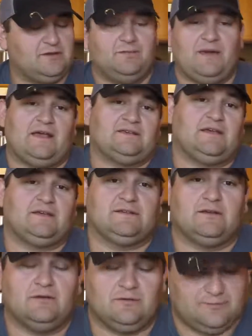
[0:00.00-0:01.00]
They're Bass
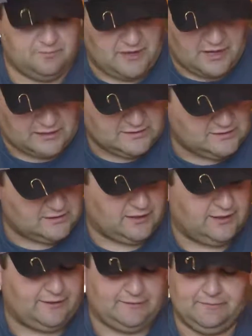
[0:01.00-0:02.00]
XL box.
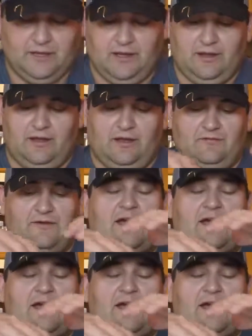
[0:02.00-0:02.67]
If